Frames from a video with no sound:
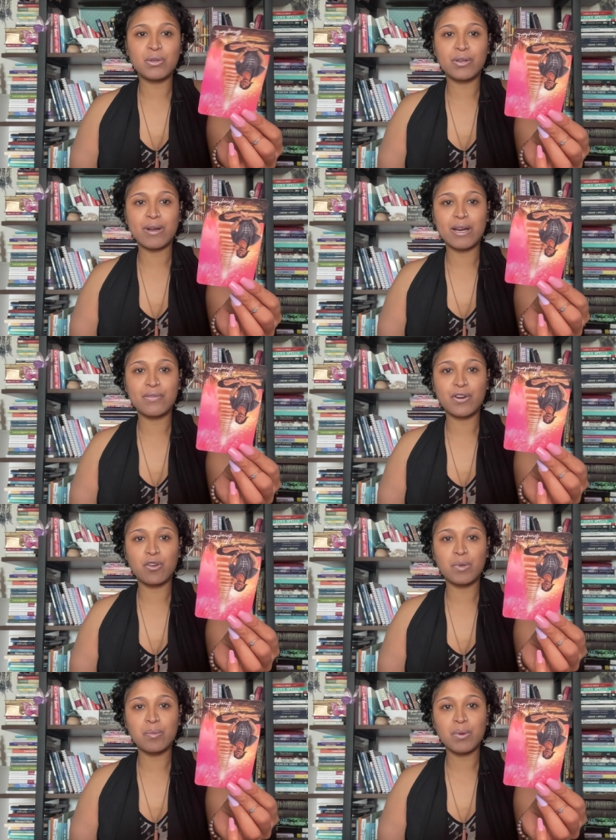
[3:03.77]
You're out of
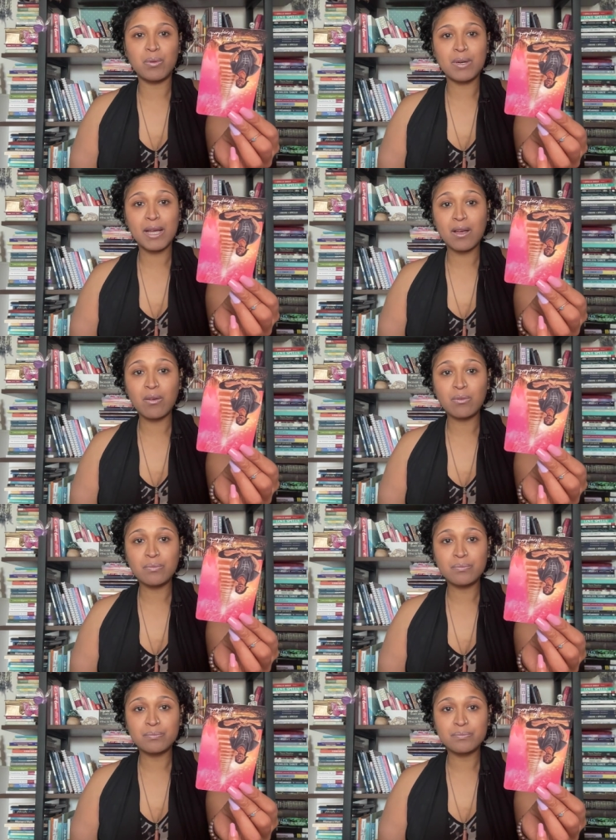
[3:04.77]
hermit mode now.
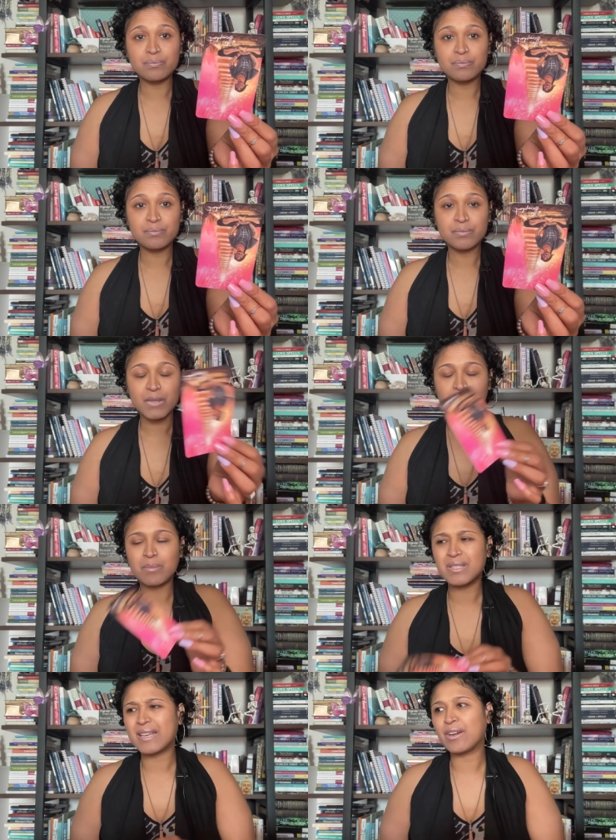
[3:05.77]
I'm
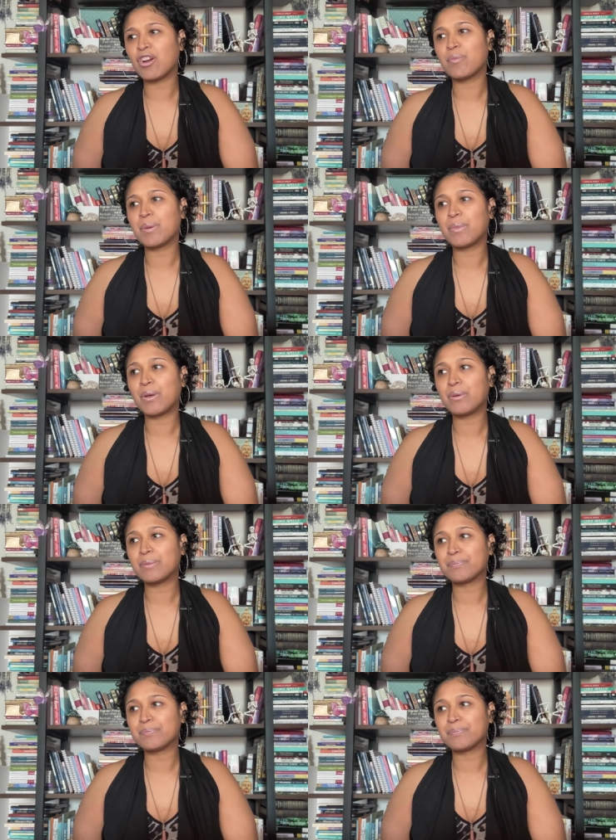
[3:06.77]
saying hermit mode.